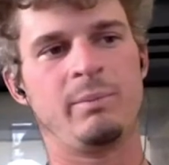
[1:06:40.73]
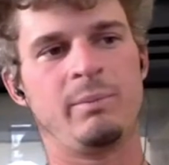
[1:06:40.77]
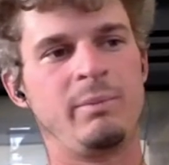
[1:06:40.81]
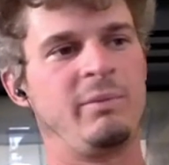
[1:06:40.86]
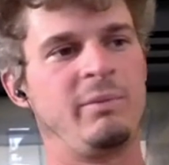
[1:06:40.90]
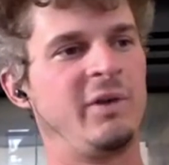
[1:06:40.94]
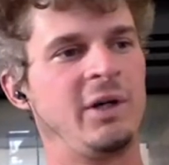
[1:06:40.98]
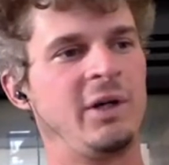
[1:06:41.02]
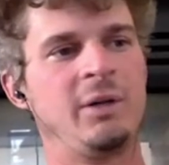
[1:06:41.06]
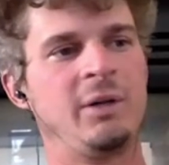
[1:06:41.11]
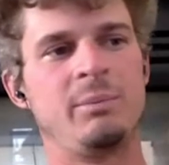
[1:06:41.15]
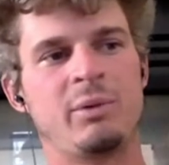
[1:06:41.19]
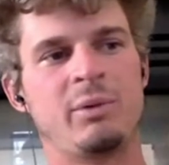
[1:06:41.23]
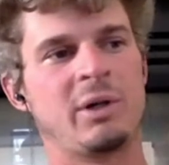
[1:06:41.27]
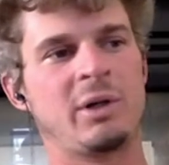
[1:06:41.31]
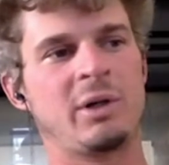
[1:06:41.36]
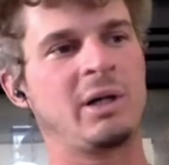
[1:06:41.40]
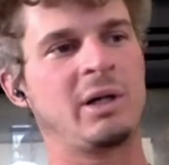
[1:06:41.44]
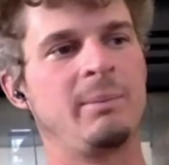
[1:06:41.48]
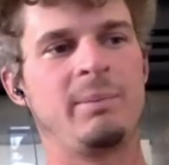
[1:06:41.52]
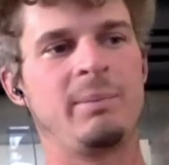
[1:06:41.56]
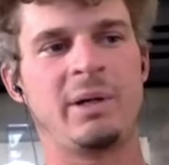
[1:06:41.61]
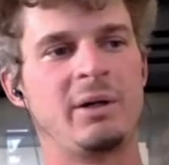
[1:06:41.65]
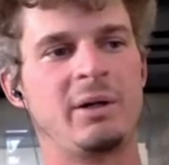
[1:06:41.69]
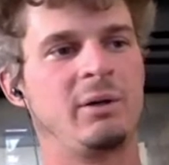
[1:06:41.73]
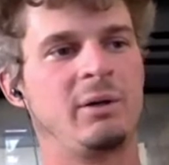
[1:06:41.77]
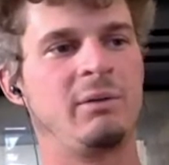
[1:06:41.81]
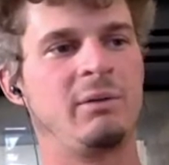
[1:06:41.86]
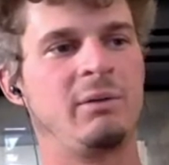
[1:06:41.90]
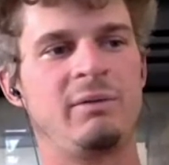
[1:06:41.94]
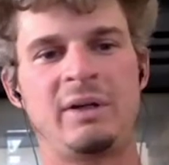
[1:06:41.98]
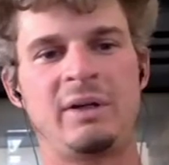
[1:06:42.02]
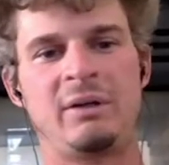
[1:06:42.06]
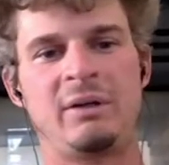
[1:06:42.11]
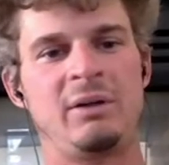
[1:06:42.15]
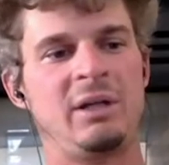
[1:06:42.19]
very bread and butter,
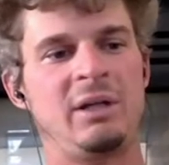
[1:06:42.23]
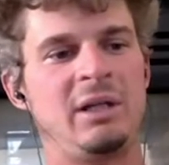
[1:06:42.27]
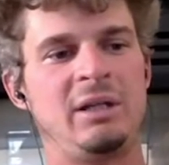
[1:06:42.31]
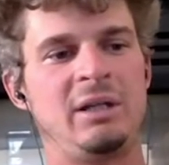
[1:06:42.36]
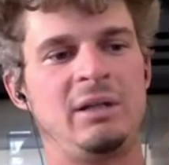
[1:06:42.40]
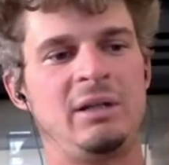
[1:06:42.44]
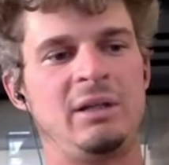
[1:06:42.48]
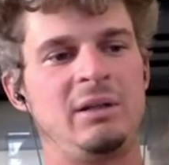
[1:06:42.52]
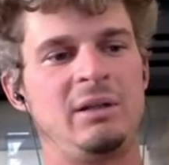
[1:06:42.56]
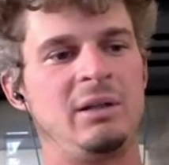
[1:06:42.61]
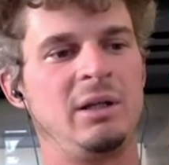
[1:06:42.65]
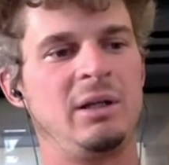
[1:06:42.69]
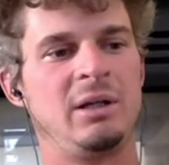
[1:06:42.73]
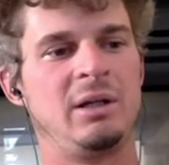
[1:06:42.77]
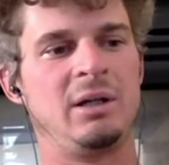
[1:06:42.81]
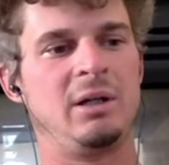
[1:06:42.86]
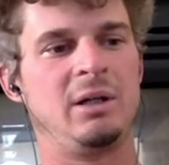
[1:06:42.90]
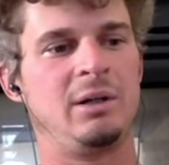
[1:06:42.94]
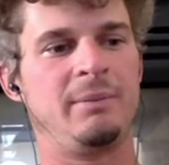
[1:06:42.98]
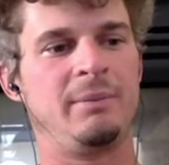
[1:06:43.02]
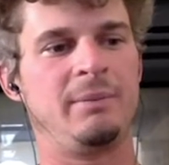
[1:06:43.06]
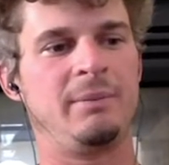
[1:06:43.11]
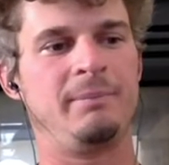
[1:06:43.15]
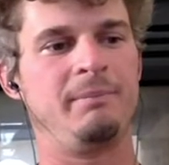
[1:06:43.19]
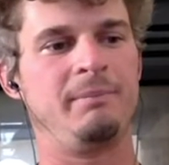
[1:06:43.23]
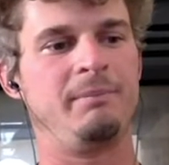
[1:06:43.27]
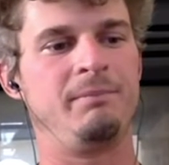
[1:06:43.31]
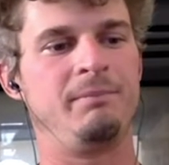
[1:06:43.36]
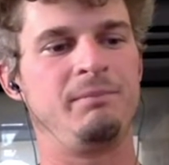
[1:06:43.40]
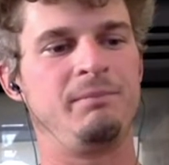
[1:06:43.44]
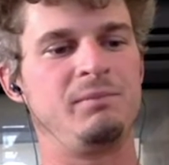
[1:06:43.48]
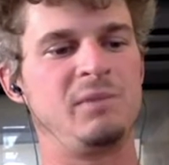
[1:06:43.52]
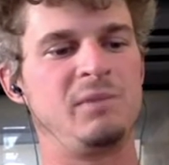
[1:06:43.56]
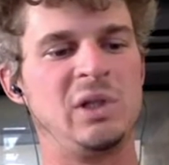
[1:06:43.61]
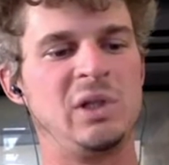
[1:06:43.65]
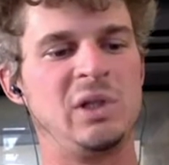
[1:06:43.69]
very,
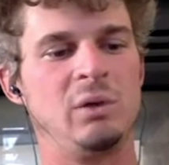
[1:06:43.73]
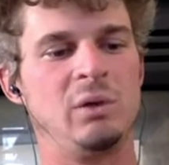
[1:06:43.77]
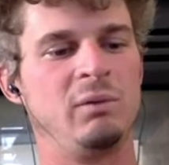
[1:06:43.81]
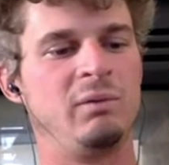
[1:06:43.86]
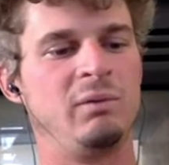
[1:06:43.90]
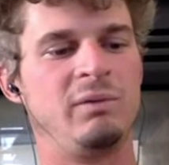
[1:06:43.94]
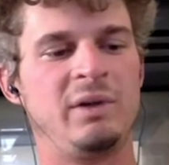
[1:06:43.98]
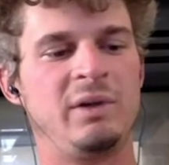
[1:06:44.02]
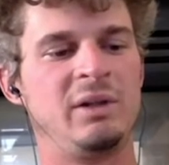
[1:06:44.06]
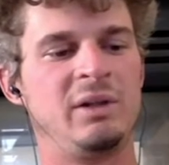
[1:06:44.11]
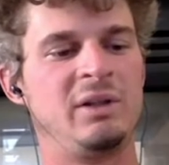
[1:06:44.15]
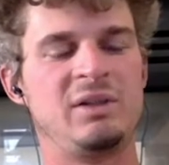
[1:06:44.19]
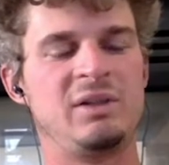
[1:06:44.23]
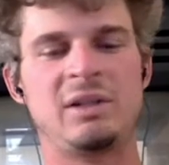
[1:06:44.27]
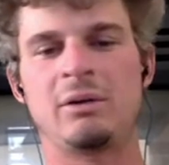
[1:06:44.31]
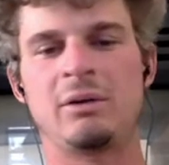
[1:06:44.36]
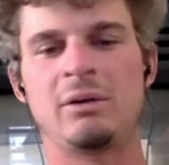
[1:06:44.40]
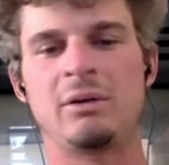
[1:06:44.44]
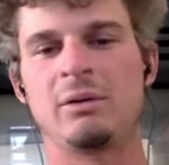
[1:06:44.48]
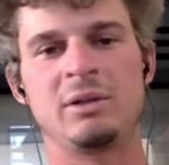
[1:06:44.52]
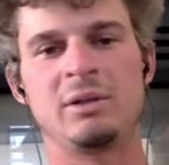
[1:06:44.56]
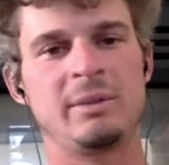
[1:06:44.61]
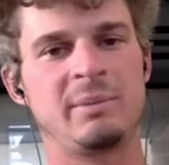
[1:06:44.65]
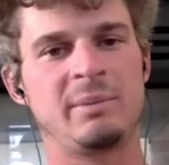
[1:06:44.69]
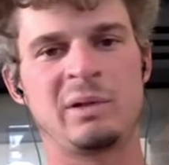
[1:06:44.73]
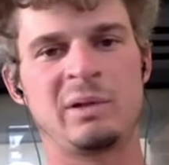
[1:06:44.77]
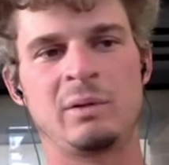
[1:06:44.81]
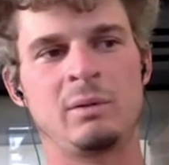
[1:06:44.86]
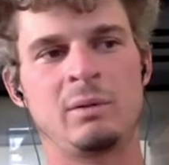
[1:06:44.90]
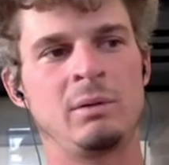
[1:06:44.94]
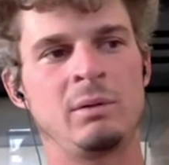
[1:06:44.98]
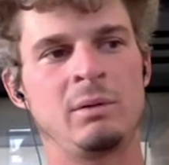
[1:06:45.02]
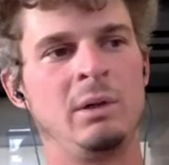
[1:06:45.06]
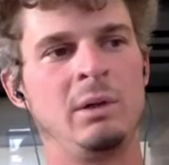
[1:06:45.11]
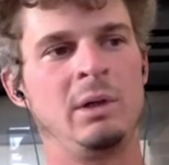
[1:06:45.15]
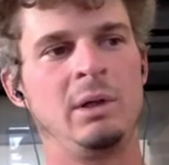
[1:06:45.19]
very
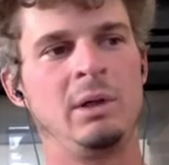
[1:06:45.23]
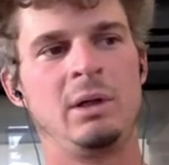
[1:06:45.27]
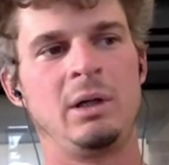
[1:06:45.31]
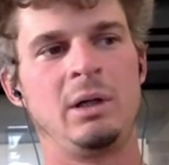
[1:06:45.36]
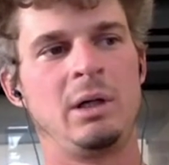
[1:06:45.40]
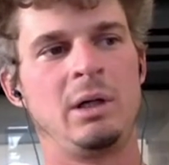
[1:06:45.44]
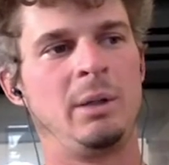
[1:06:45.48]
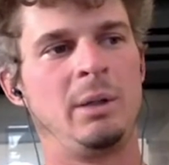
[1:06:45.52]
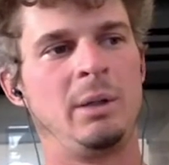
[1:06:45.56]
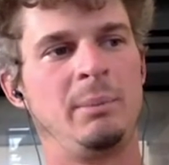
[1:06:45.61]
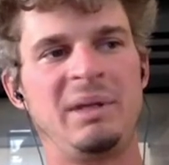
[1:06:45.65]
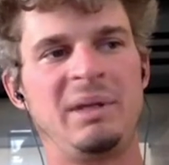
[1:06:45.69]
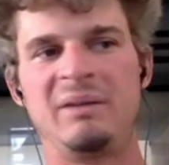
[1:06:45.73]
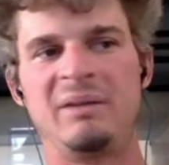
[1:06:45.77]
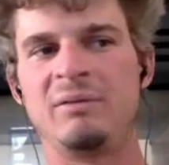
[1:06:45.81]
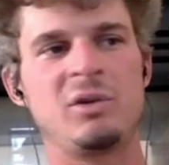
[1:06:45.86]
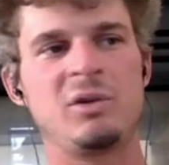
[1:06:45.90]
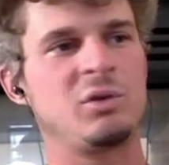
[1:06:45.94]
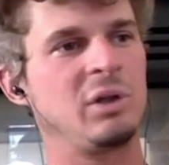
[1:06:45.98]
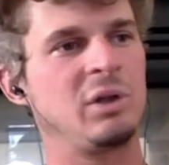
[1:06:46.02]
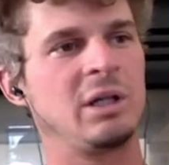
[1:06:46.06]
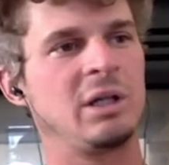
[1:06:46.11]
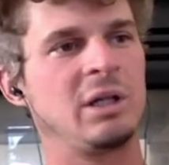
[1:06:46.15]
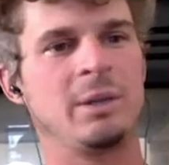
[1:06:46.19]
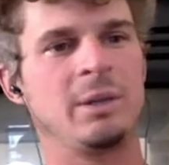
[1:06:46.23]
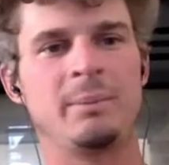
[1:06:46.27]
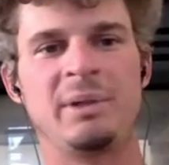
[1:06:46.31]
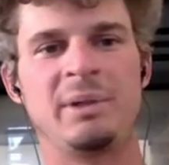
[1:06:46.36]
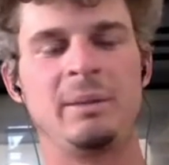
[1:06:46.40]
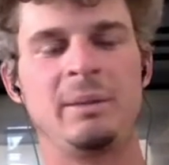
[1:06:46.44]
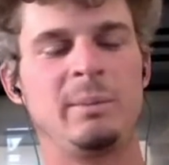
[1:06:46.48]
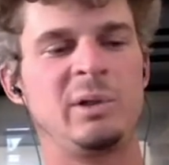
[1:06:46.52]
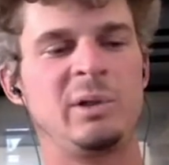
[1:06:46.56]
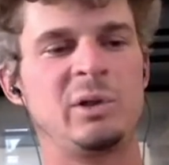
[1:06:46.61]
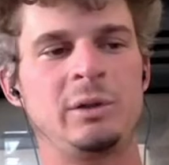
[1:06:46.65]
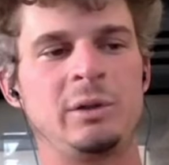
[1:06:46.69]
stereotypical infantry
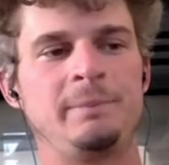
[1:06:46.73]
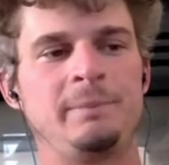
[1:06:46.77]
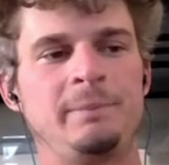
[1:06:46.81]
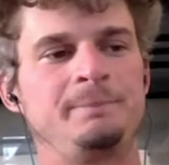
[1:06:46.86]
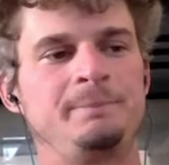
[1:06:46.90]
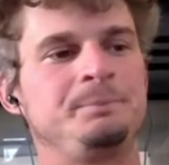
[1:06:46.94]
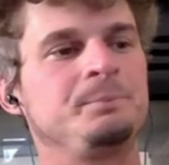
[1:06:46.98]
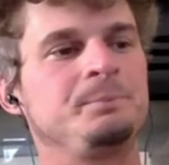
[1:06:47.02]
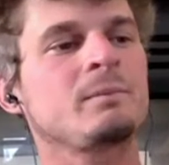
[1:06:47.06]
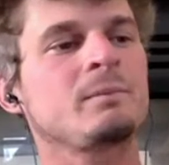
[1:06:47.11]
company mission